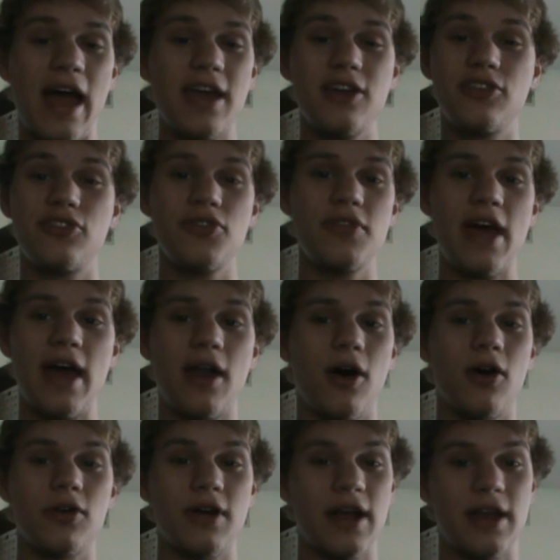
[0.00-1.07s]
I could do that
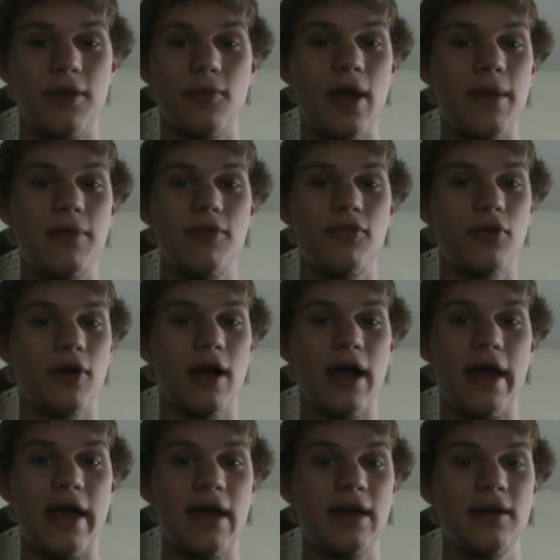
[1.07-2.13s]
already way before
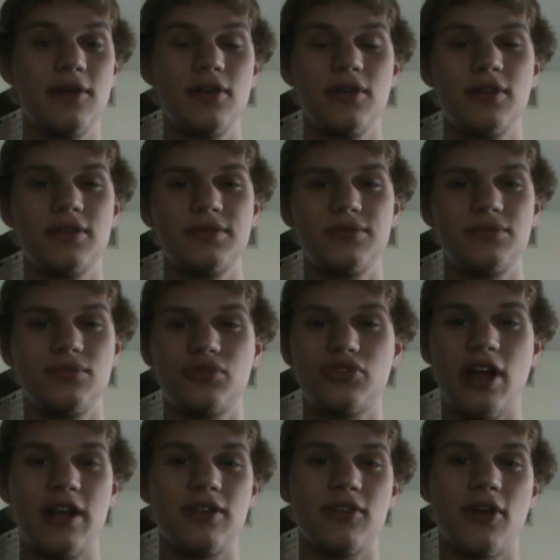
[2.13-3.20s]
I
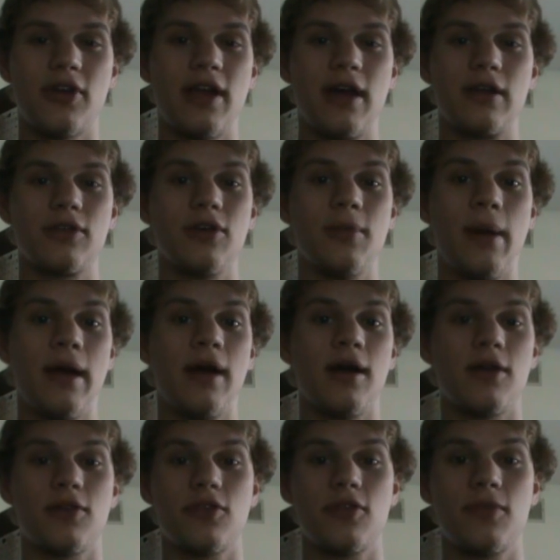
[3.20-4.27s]
tried to learn how to roll my
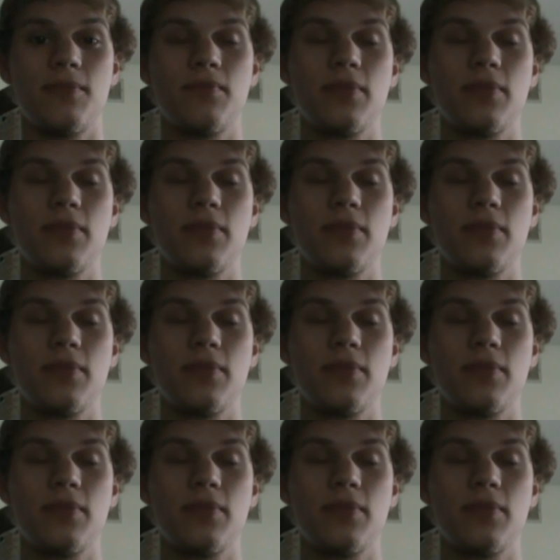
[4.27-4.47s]
R's.